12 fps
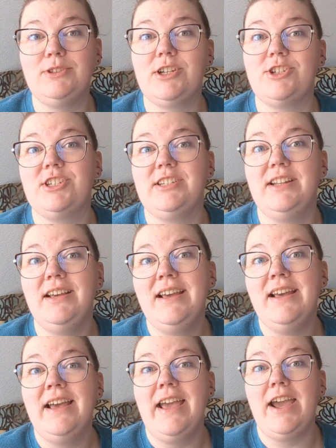judging
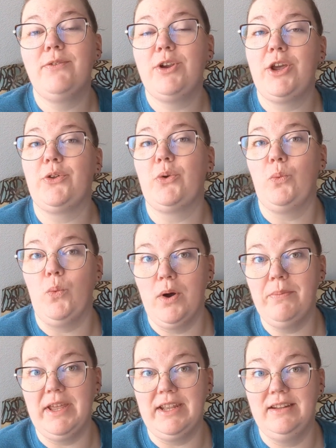every other
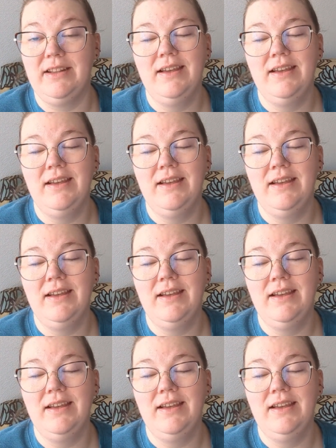woman.